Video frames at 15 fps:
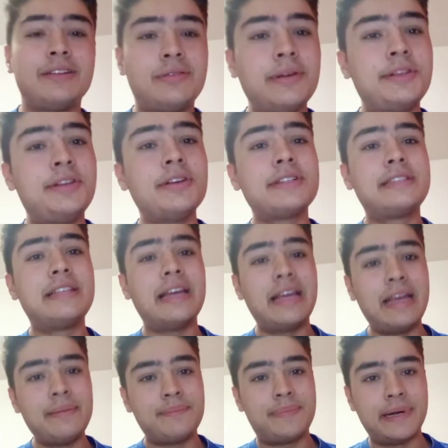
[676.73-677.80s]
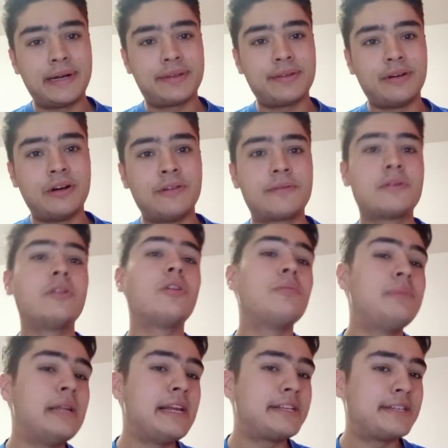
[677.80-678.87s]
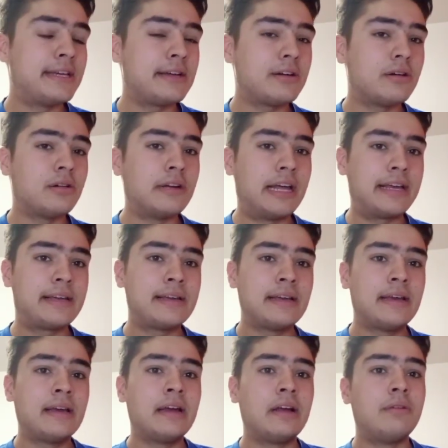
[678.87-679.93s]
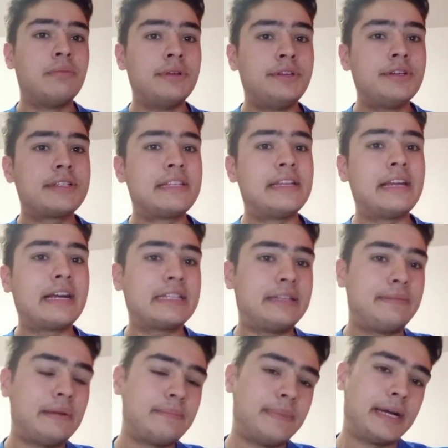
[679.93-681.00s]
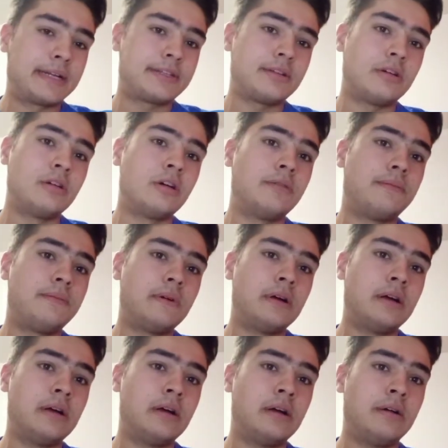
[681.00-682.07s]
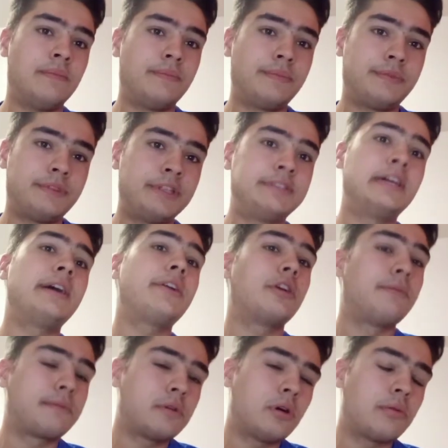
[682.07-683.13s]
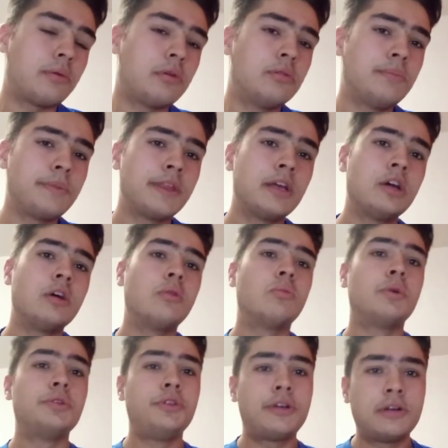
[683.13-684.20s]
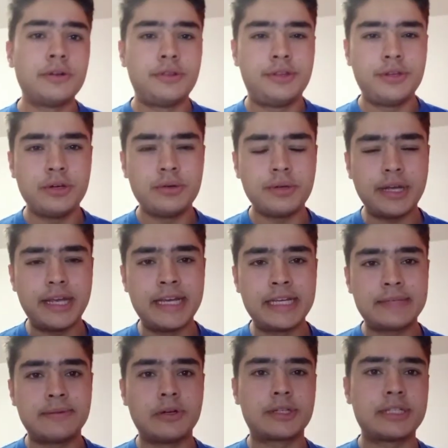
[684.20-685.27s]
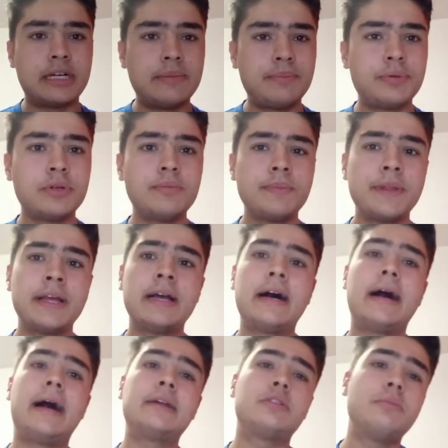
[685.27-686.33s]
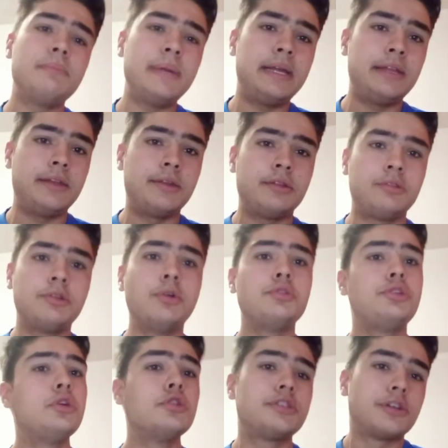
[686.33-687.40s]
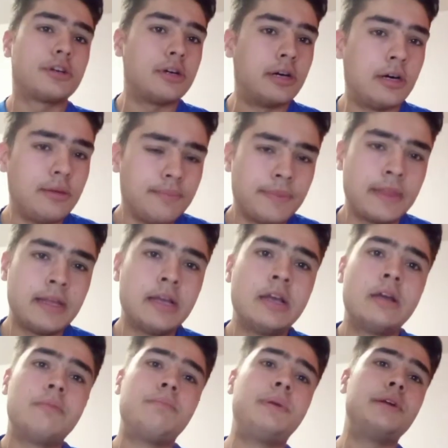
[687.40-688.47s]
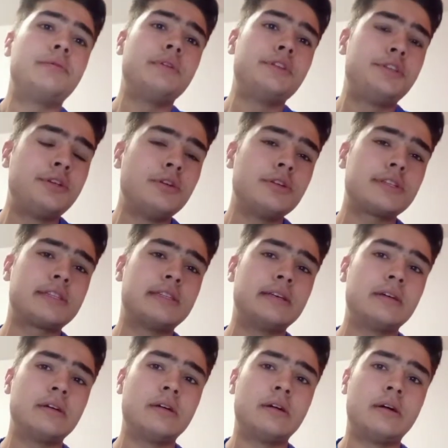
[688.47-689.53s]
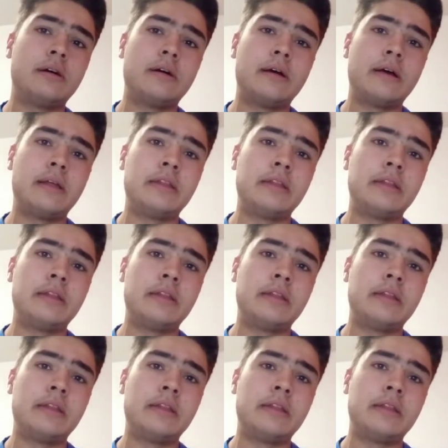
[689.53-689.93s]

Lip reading: reduce the impact of coral bleaching, or like reduce the negative impact of the dying of coral, what you could do is, for example, I don't mean don't use the car, but reduce the